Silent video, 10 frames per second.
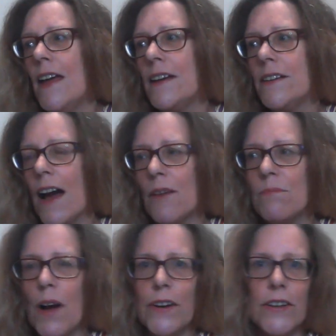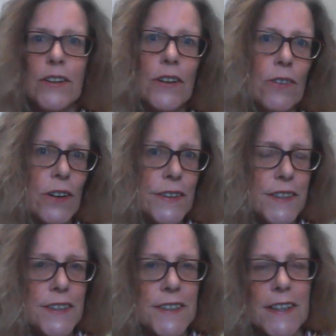motor neuron
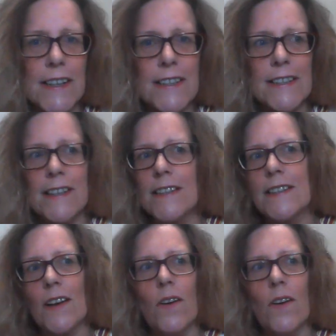diseases,